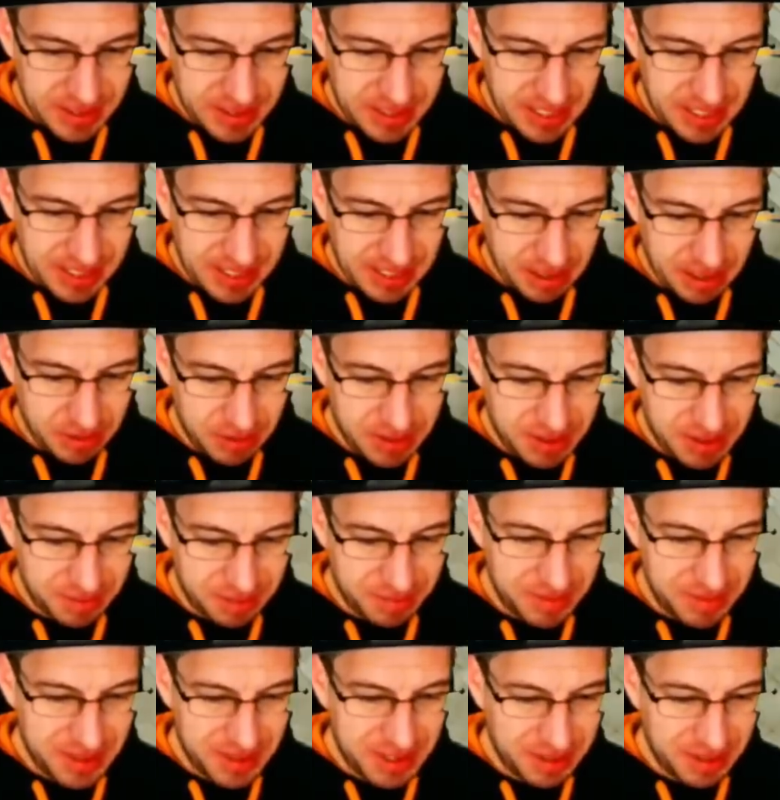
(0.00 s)
take out
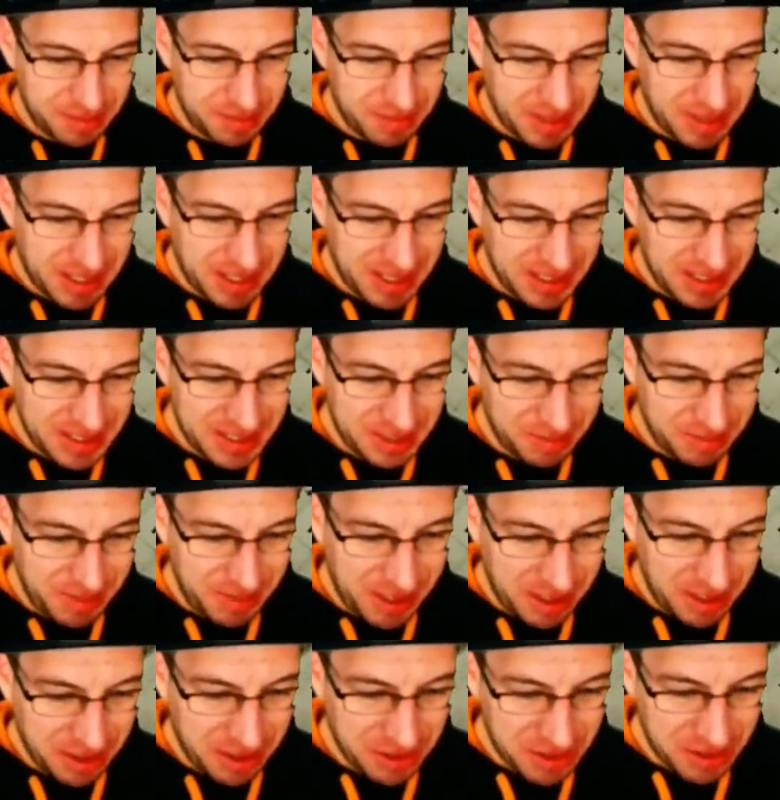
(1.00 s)
some
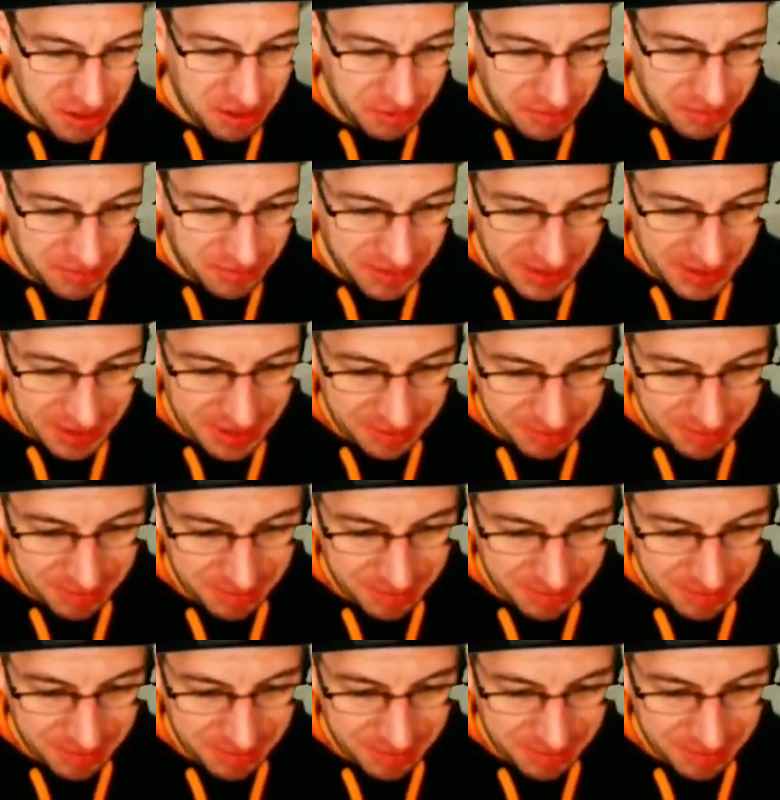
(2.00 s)
heroes, hopefully.